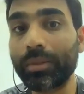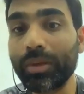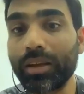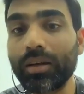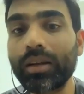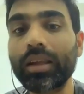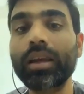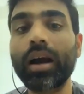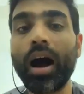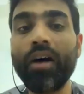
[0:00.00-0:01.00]

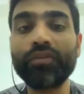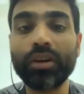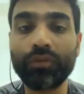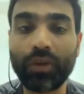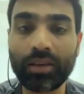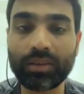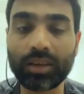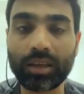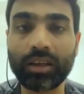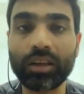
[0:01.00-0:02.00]
Similarly, after
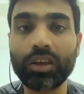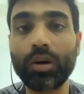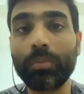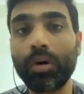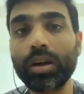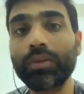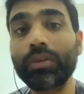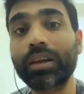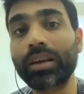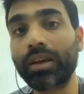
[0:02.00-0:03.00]
fasting, your
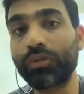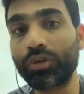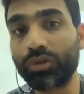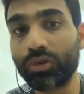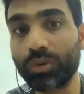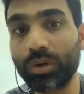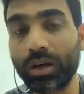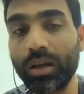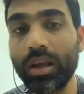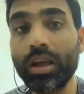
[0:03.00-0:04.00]
body will crave for sugar.